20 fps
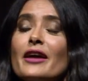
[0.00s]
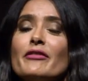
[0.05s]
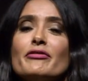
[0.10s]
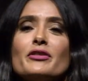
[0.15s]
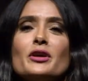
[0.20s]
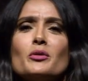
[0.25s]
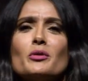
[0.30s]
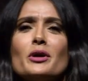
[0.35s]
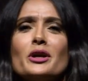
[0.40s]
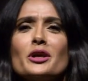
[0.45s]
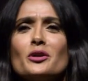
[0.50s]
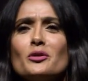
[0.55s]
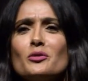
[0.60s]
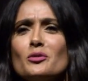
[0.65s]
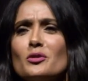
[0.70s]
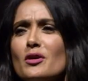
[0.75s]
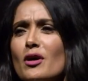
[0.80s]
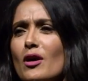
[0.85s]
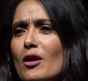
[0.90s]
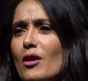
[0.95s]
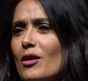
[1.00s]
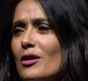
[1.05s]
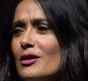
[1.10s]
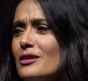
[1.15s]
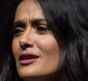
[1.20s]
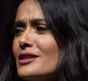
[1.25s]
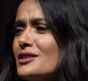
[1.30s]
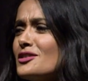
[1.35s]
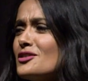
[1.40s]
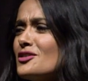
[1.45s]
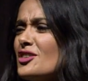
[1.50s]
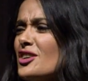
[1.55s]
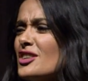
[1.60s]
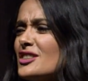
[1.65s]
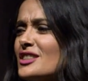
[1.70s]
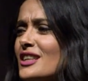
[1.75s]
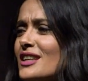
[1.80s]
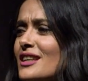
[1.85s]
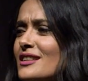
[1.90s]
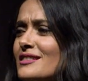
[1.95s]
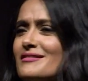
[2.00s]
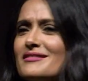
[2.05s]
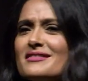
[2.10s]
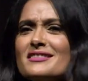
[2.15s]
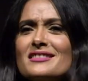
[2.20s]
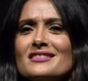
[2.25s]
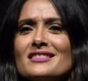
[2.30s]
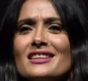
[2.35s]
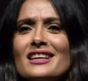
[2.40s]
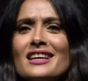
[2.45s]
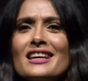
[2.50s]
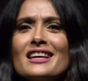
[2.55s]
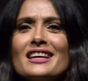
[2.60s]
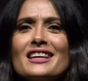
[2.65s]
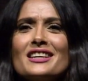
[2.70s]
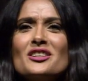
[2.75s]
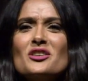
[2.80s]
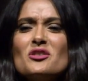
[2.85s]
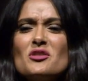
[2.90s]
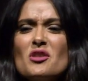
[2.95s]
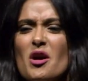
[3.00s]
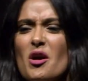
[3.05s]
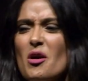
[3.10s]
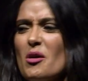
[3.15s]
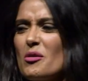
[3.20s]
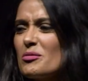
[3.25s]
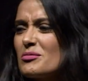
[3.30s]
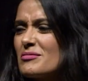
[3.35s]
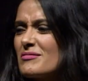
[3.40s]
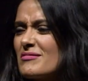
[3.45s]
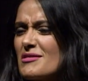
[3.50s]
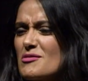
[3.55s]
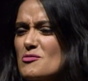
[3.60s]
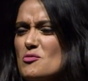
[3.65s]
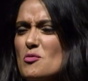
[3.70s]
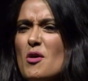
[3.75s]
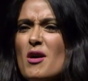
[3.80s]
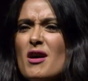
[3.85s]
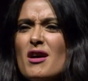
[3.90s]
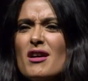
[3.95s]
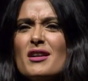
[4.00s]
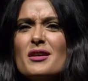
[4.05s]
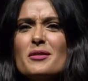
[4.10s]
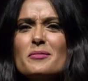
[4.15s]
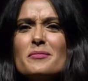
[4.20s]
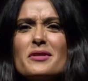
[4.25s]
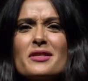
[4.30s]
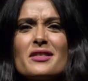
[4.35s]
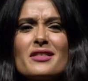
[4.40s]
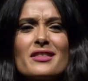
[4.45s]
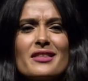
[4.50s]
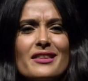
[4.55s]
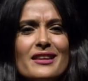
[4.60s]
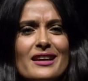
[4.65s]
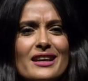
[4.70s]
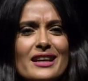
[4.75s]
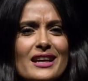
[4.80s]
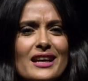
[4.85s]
everywhere you go, there's such a, you know, warmth.